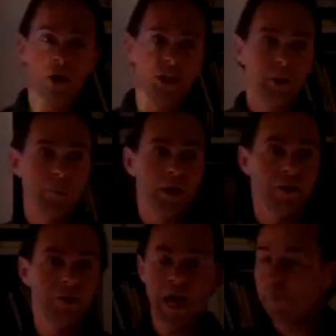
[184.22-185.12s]
point in the
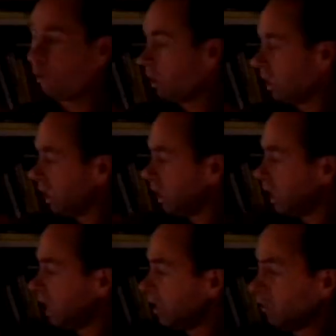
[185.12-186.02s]
middle of the apple,
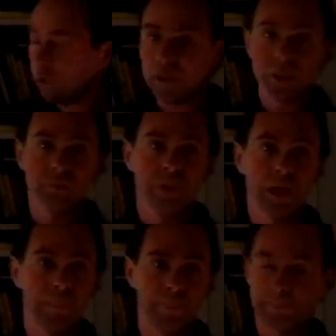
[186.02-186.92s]
and then we're in the
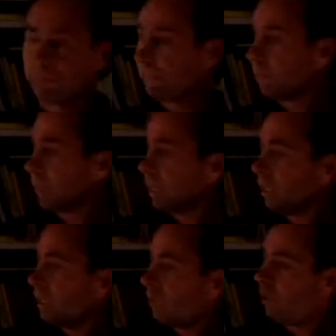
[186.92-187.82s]
spring.
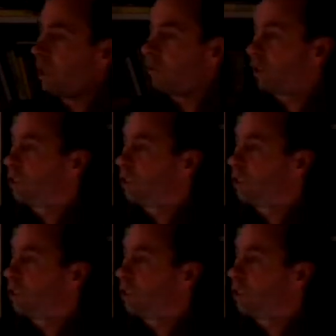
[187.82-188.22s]
Then we go